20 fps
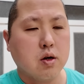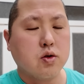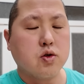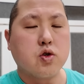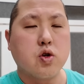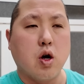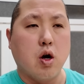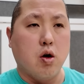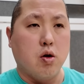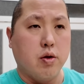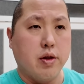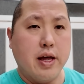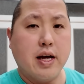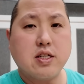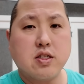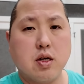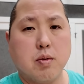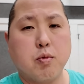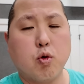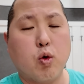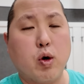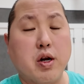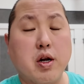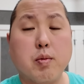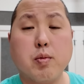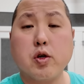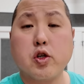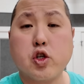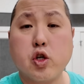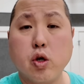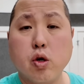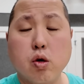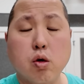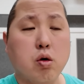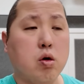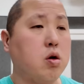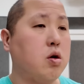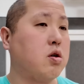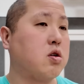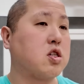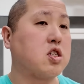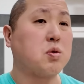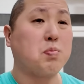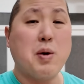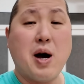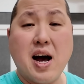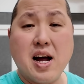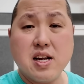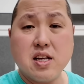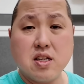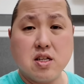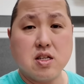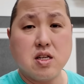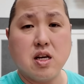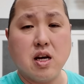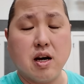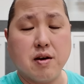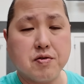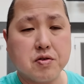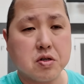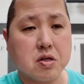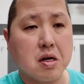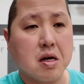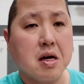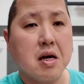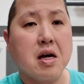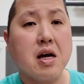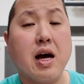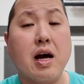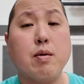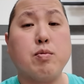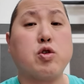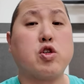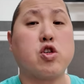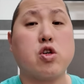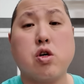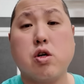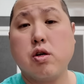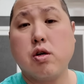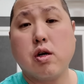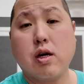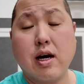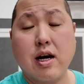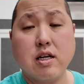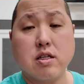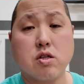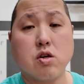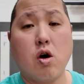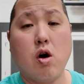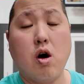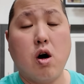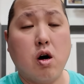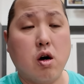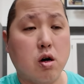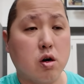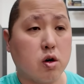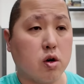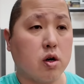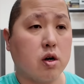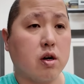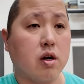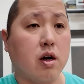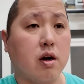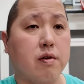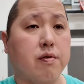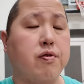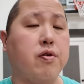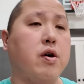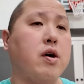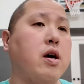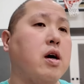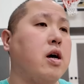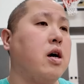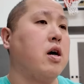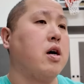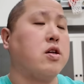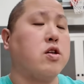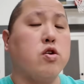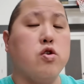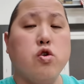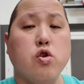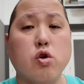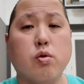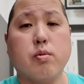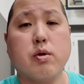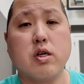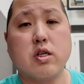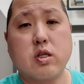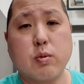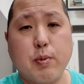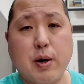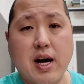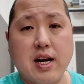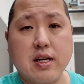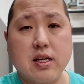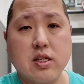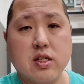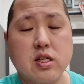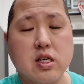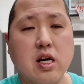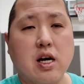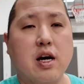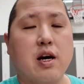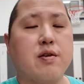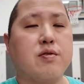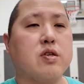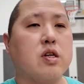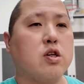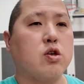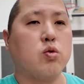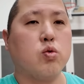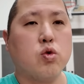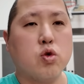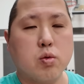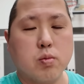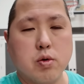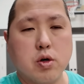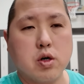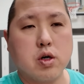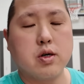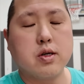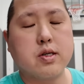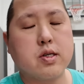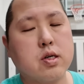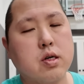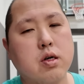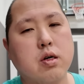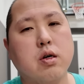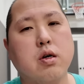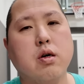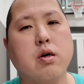So that's number one. Number two, spot ETFs. I'm sure you guys all heard of the numerous spot ETFs, and the rumors